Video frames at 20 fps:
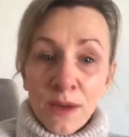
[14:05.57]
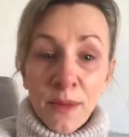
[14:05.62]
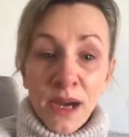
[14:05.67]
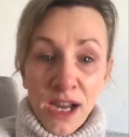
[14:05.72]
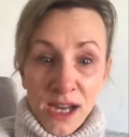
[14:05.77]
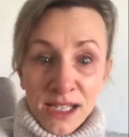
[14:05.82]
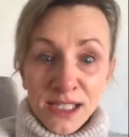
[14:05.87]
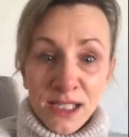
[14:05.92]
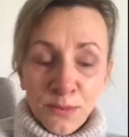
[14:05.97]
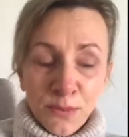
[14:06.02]
my
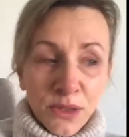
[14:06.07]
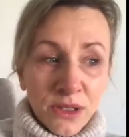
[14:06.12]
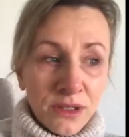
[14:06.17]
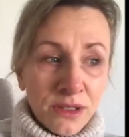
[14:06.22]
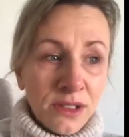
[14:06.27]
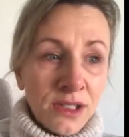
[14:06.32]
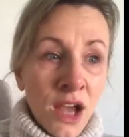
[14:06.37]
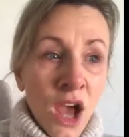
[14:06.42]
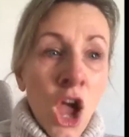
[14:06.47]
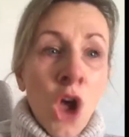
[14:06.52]

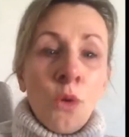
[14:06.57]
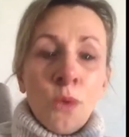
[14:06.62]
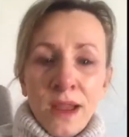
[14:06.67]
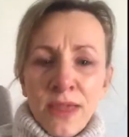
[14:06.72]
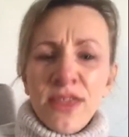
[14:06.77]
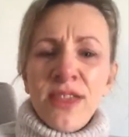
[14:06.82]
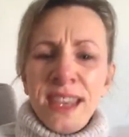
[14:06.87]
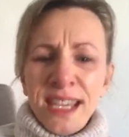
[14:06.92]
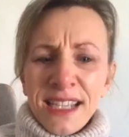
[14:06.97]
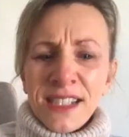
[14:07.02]
husband,
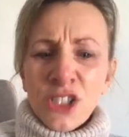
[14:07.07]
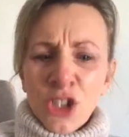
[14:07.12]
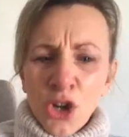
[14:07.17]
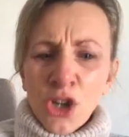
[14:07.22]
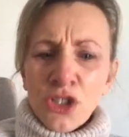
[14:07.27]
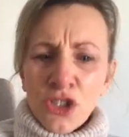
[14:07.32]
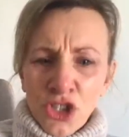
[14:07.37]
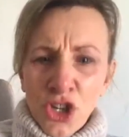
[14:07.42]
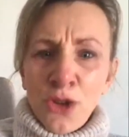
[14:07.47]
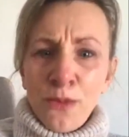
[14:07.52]
when things
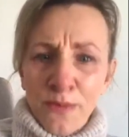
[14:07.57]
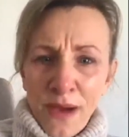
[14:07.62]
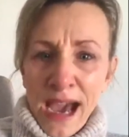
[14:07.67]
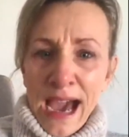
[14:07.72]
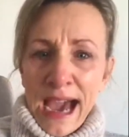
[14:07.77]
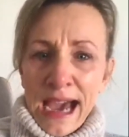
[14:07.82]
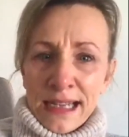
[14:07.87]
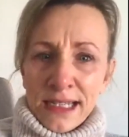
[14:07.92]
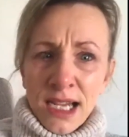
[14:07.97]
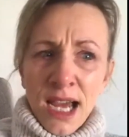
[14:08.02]
got so
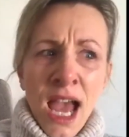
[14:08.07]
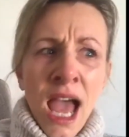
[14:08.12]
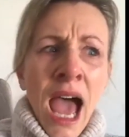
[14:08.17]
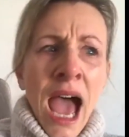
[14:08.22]
bad.